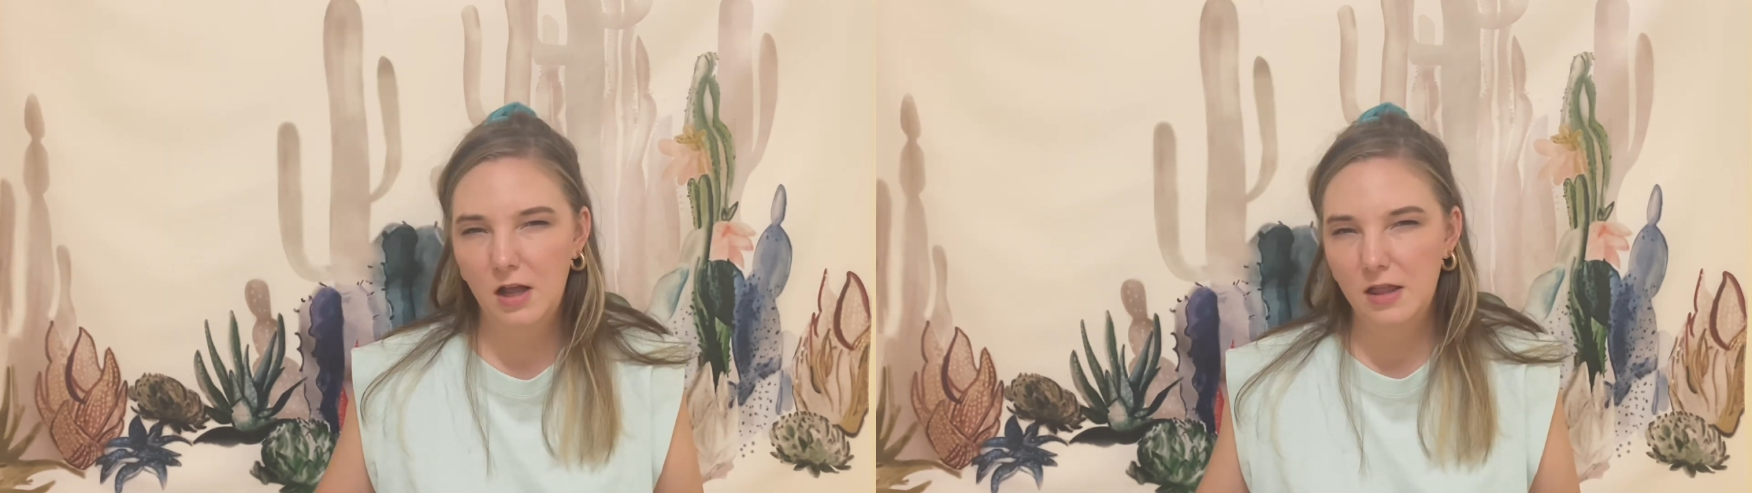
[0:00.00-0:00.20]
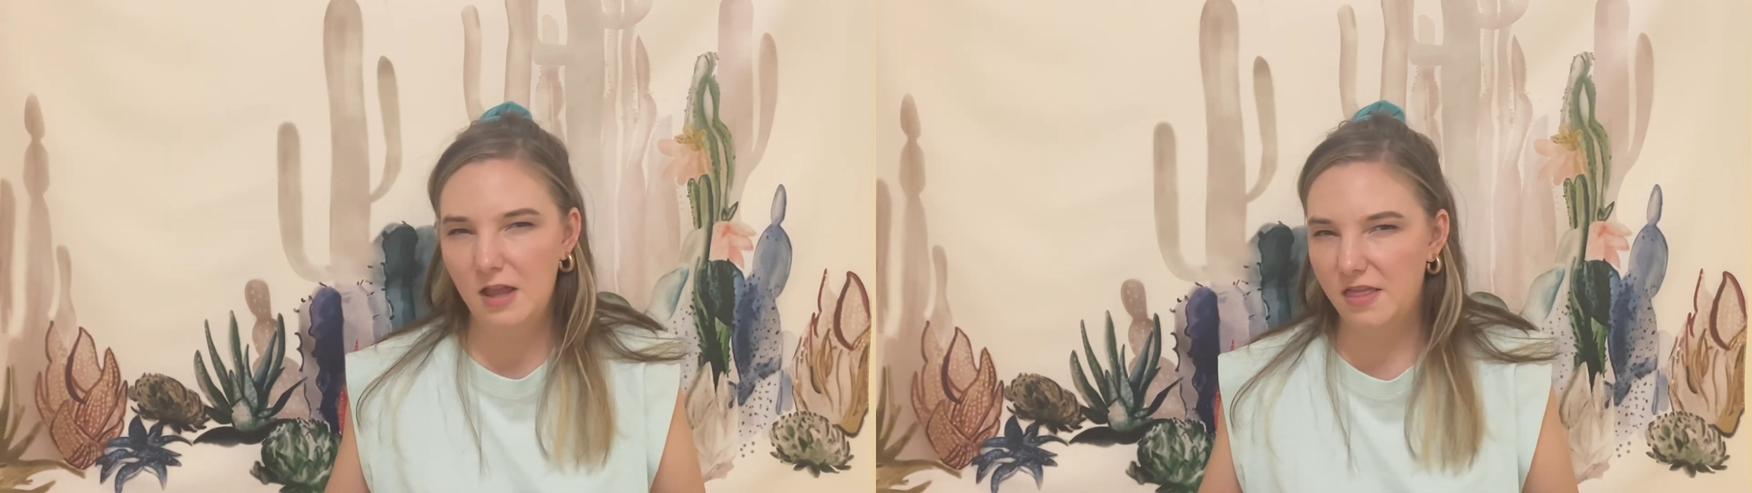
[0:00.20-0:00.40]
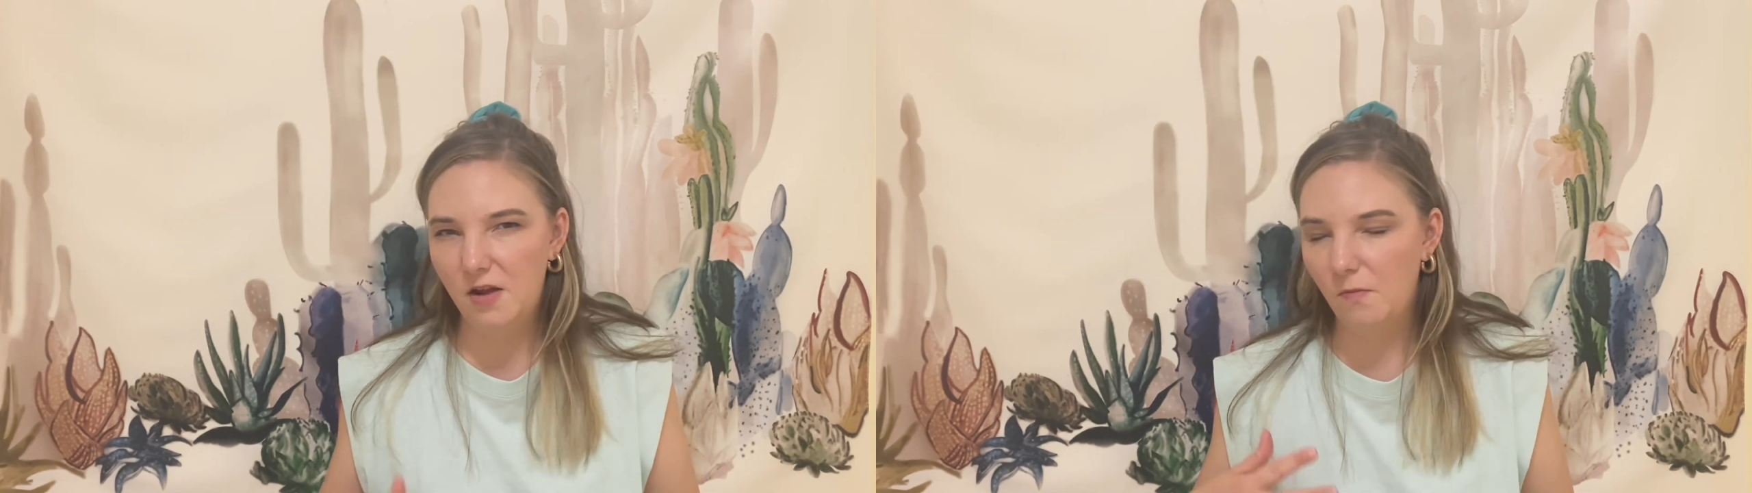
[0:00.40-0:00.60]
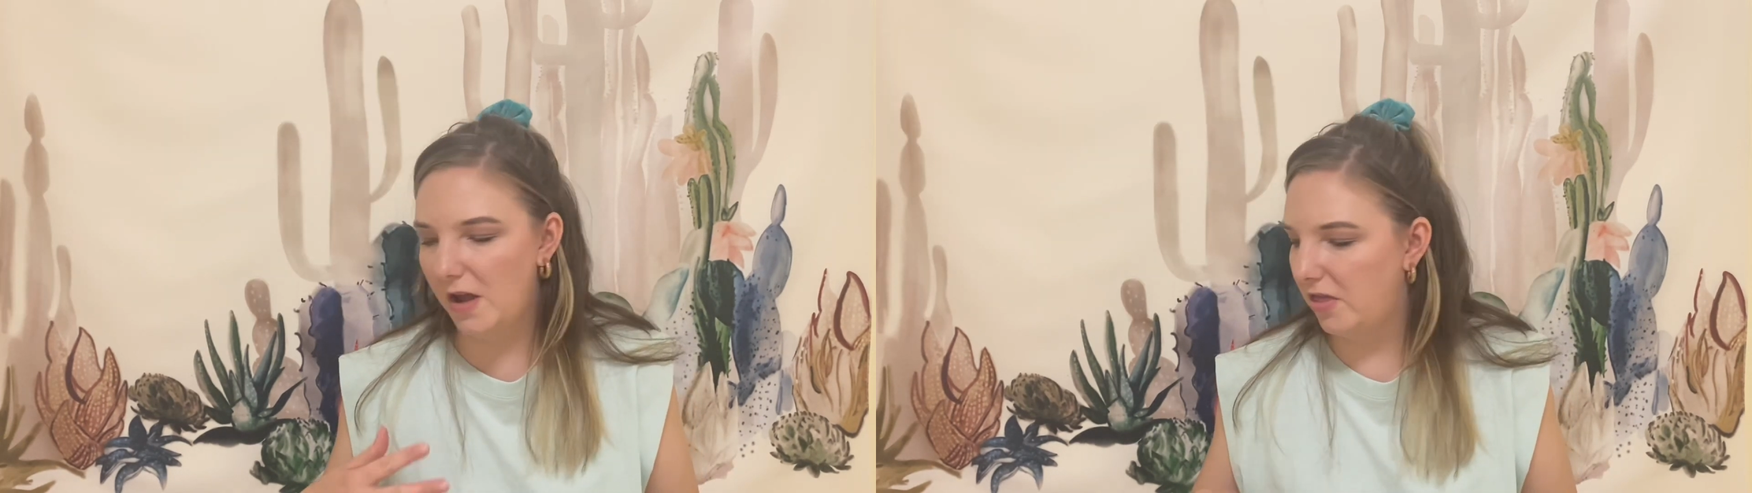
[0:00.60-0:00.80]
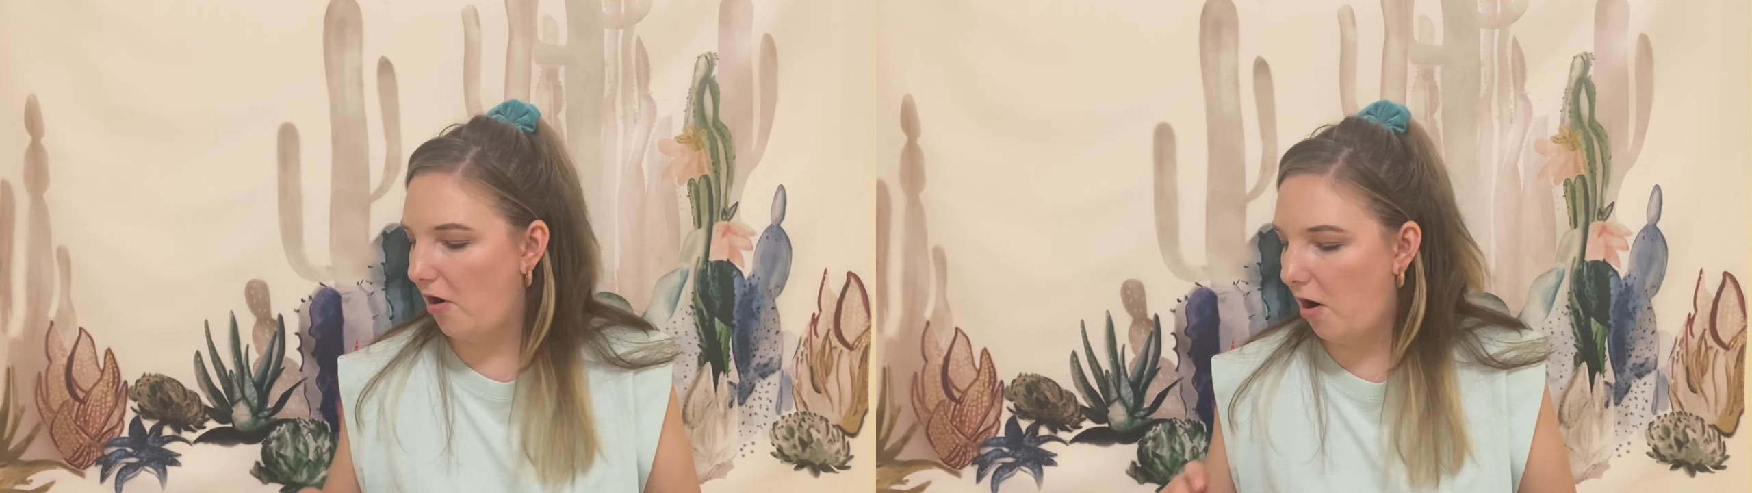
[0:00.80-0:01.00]
that they
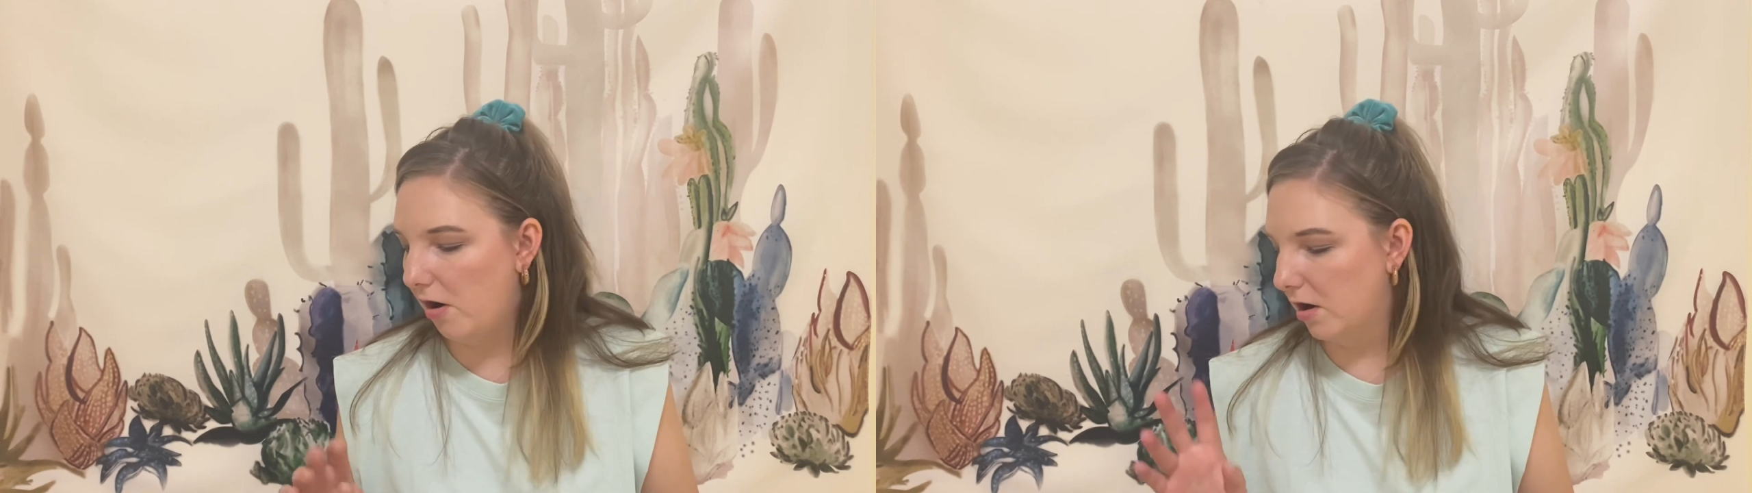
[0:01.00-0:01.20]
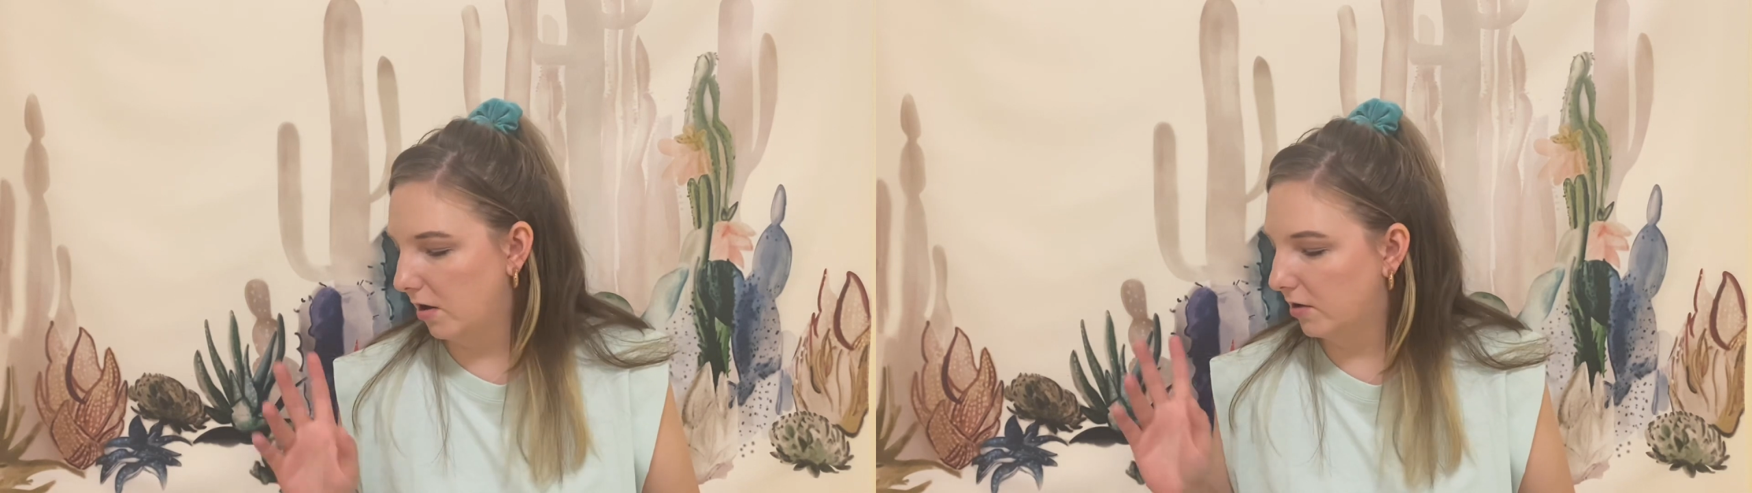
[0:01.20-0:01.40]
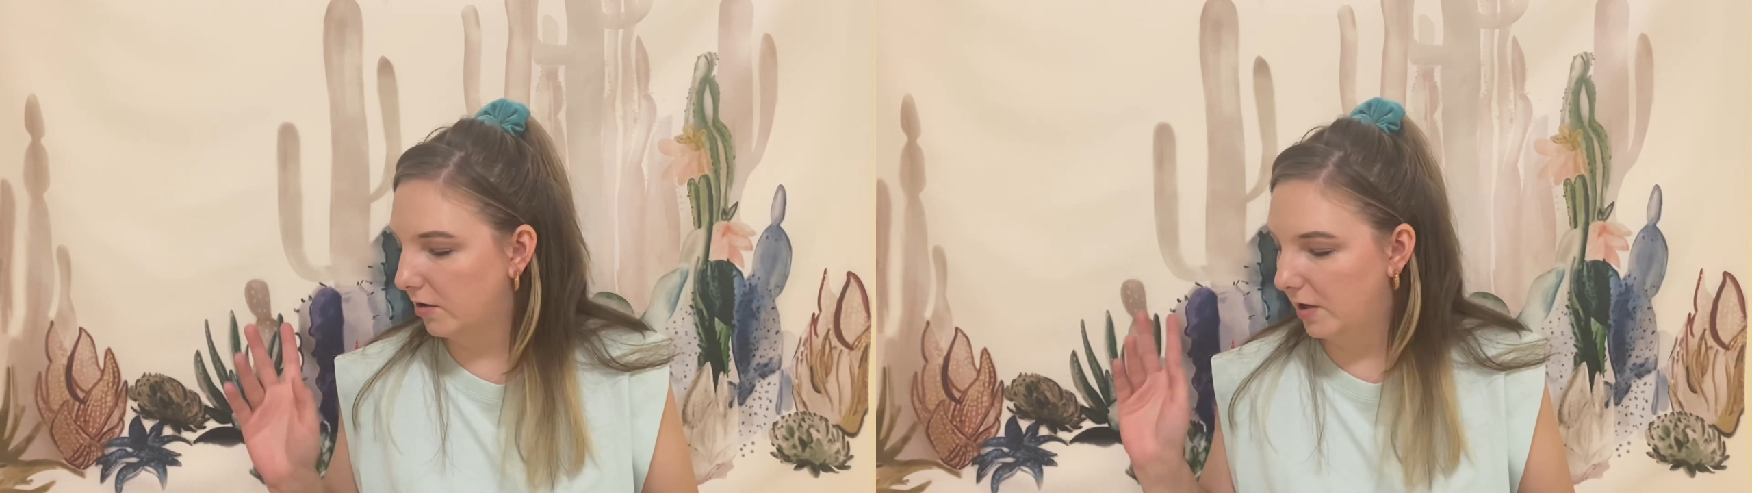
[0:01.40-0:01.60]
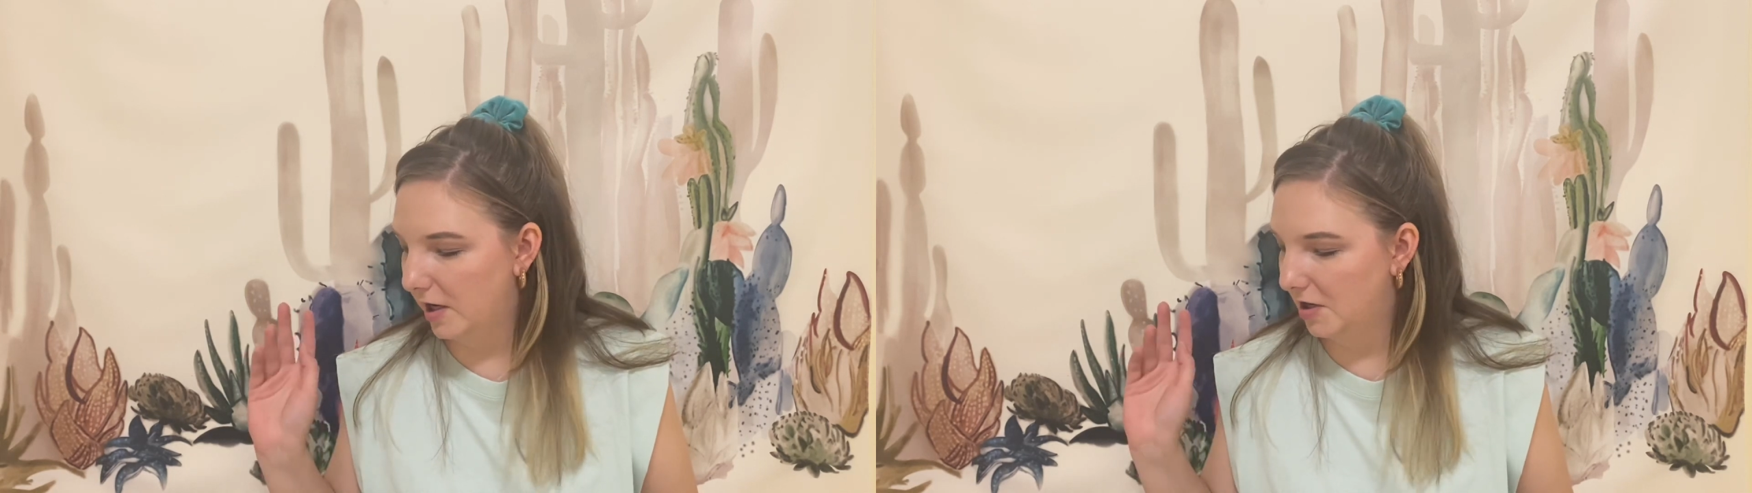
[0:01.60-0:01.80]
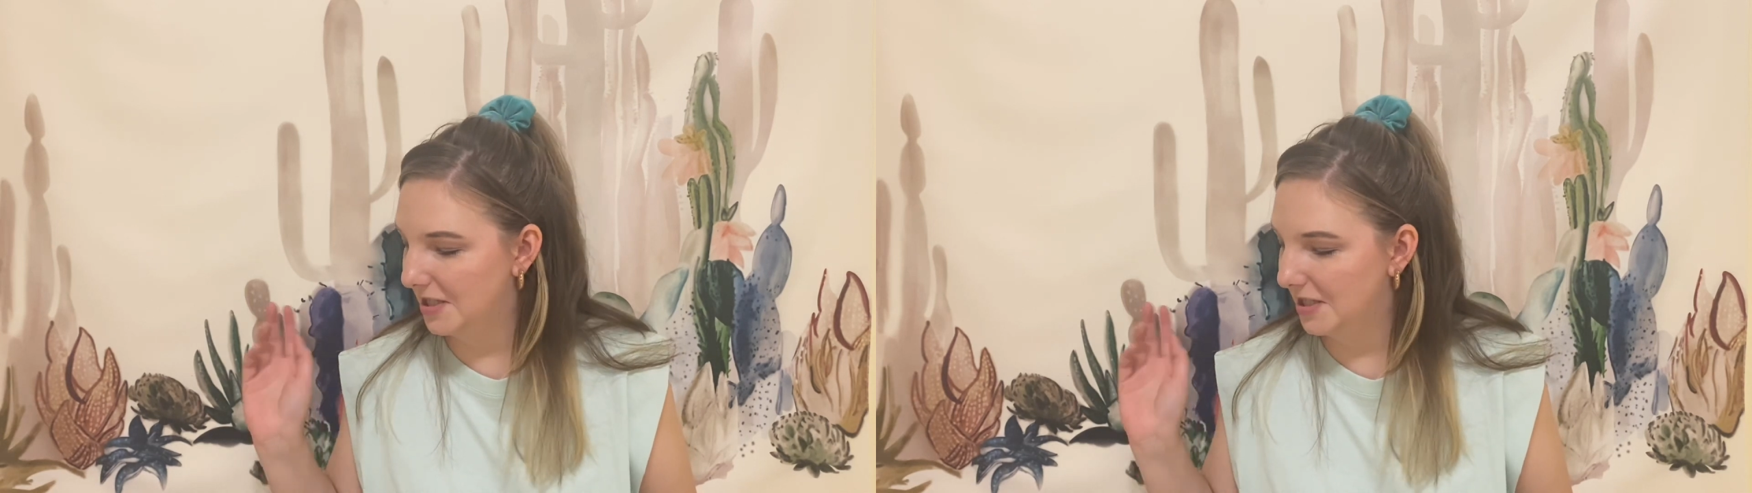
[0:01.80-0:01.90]
read the arc or